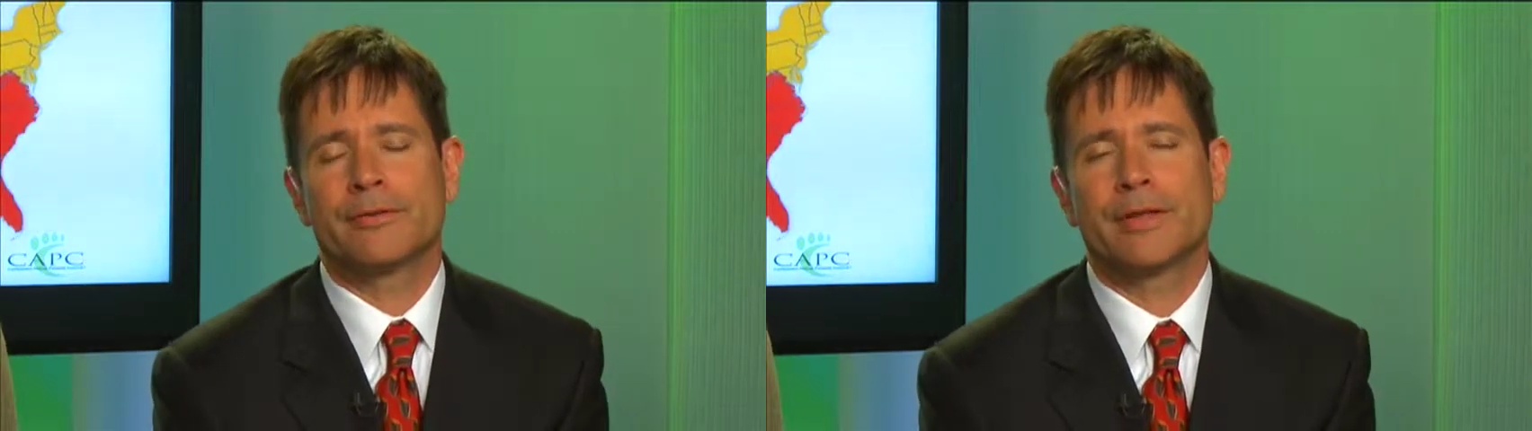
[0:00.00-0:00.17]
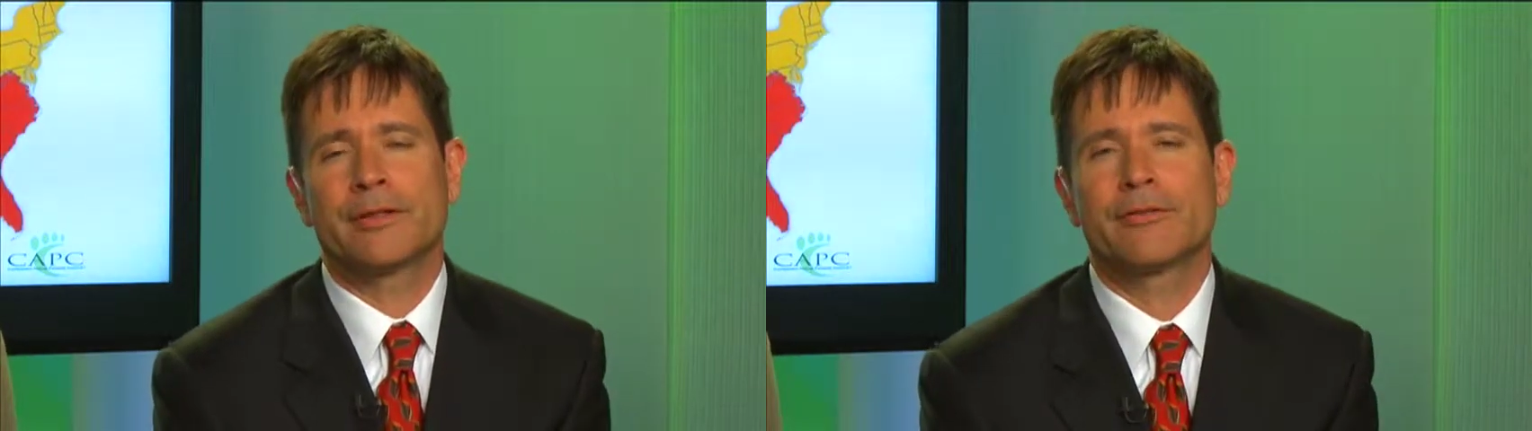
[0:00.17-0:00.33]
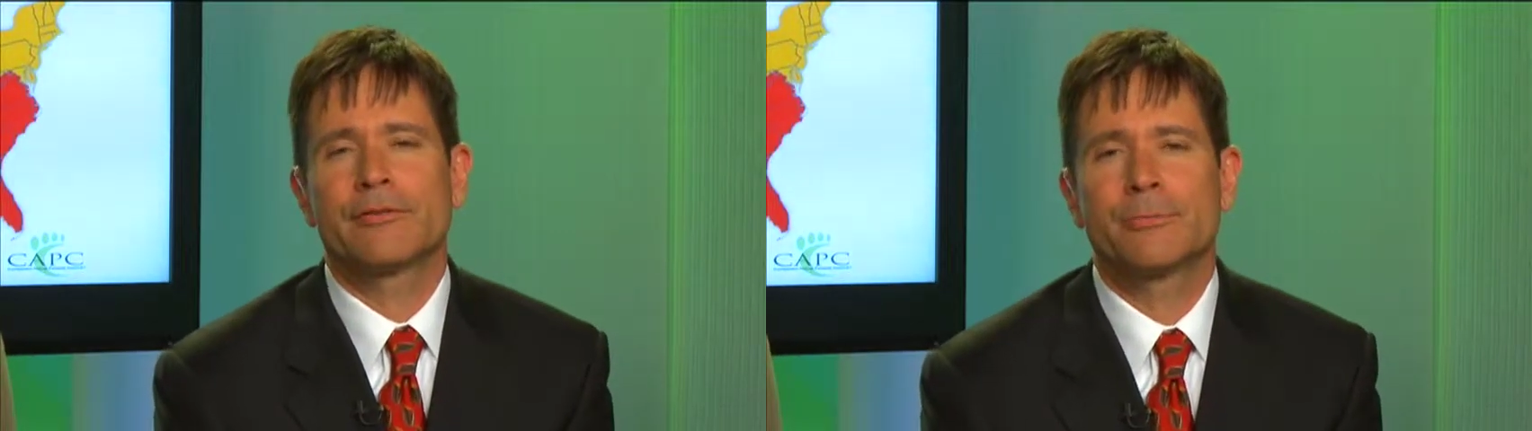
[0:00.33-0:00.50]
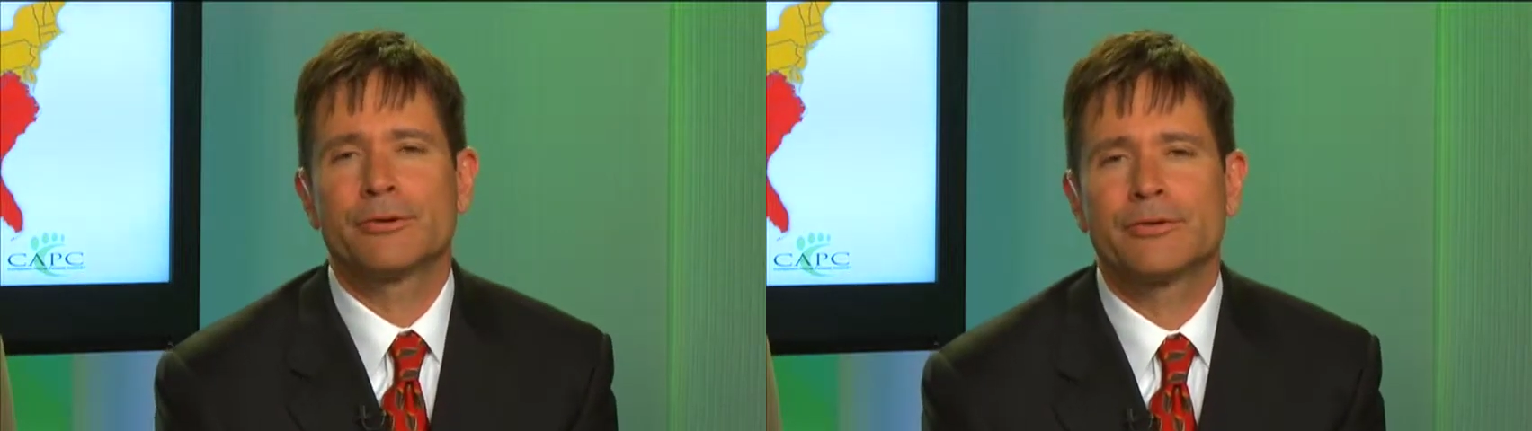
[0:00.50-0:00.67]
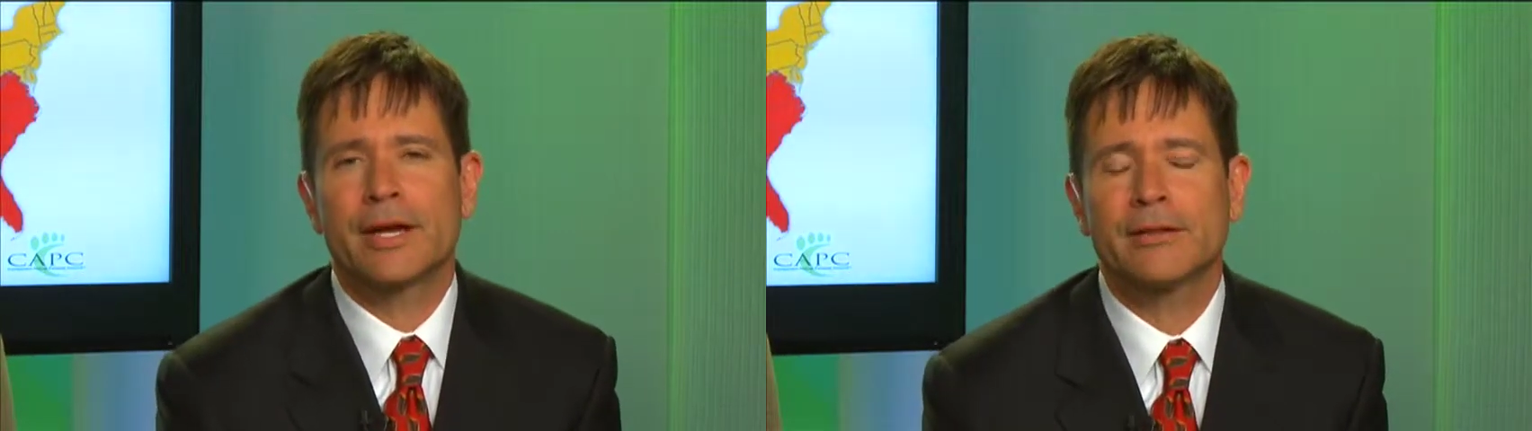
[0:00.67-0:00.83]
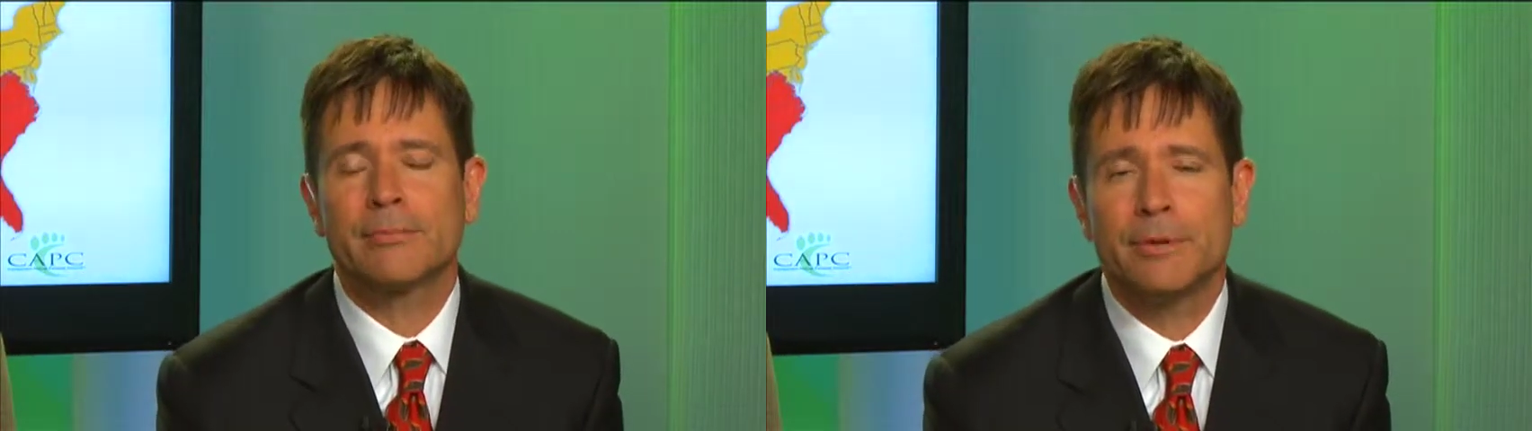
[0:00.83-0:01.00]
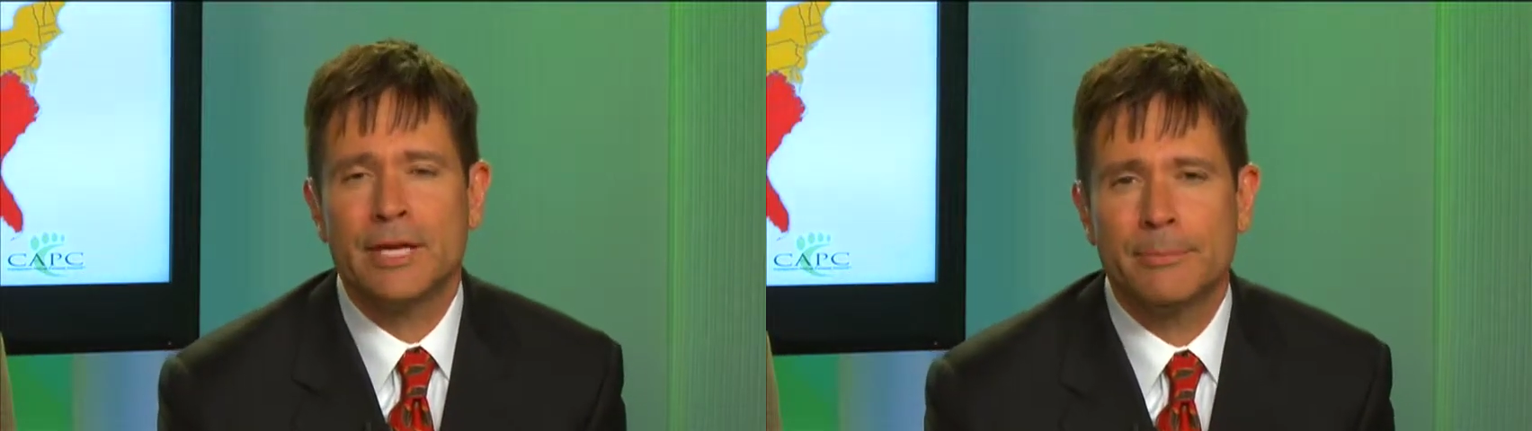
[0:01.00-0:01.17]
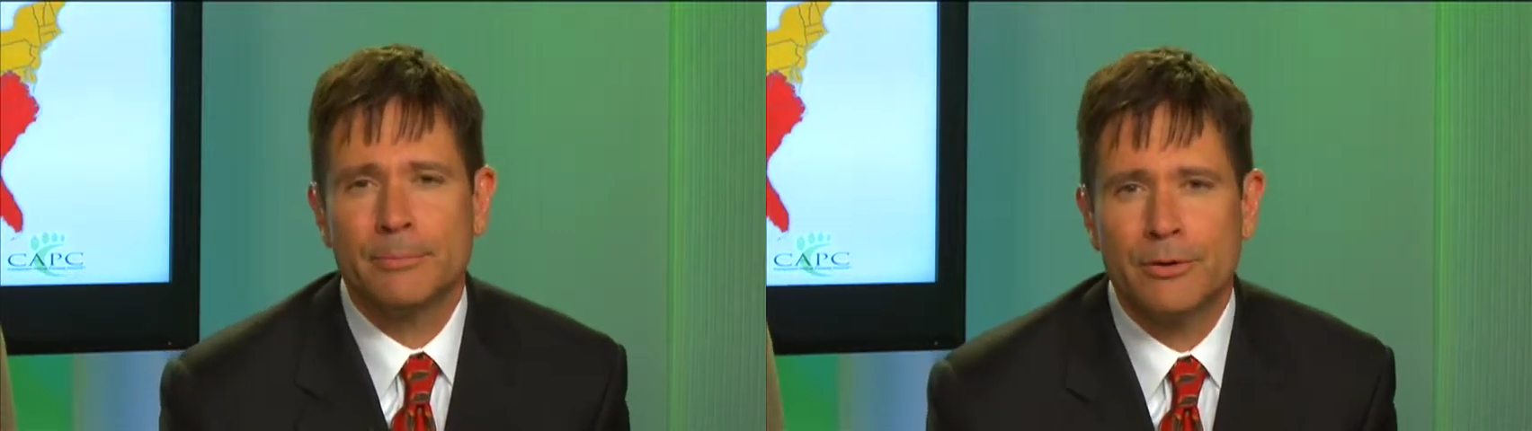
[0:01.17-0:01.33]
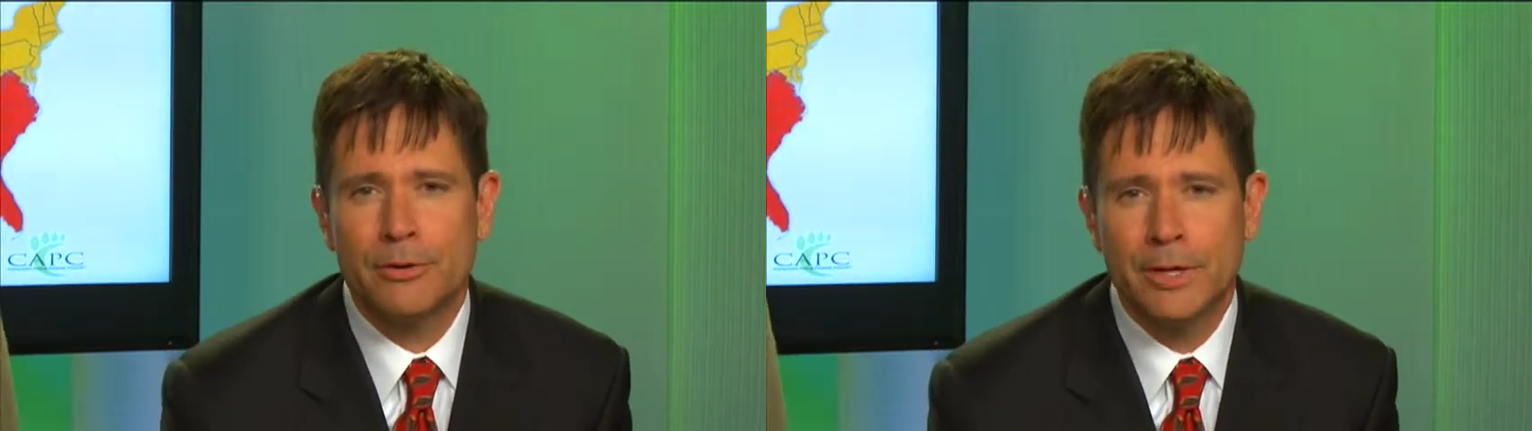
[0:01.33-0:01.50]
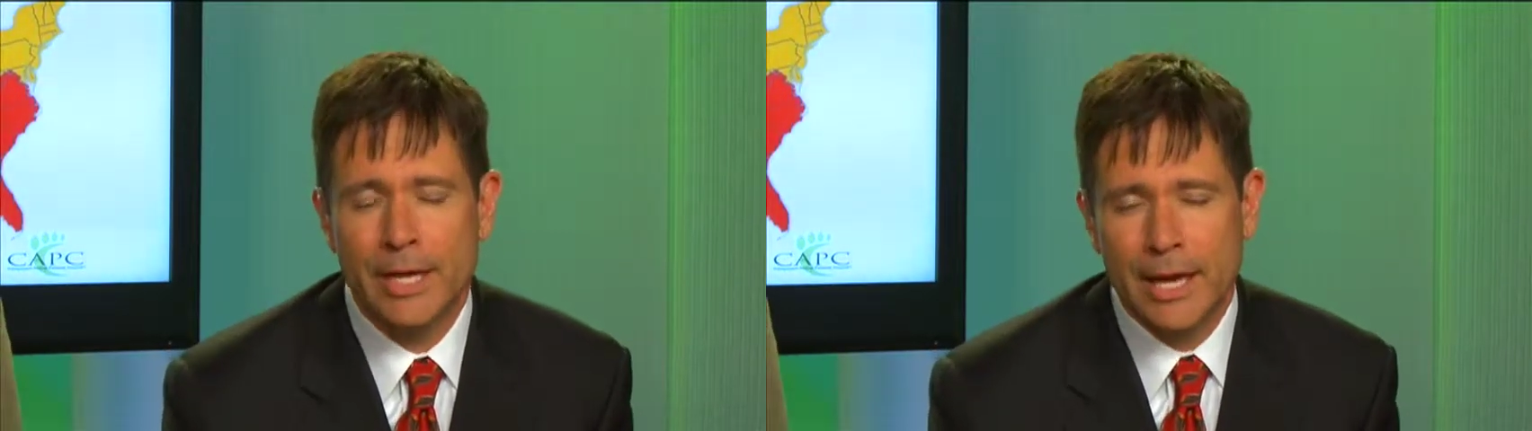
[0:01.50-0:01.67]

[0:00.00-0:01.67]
and that's to protect people